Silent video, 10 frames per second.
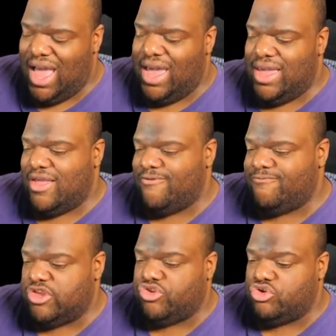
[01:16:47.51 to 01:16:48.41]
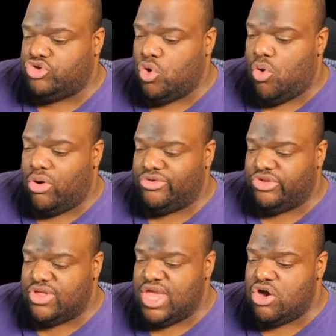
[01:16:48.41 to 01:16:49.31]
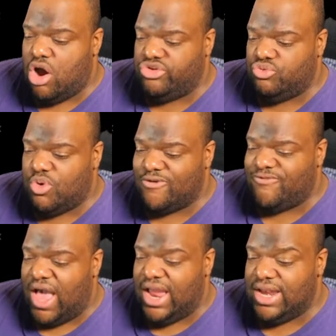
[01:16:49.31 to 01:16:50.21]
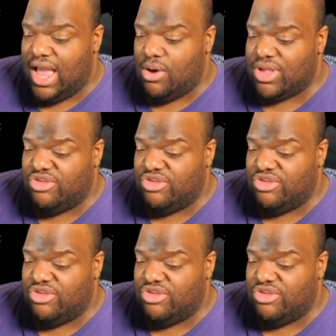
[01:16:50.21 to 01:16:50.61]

Hi, I fixed your door, so the key card should work fine now.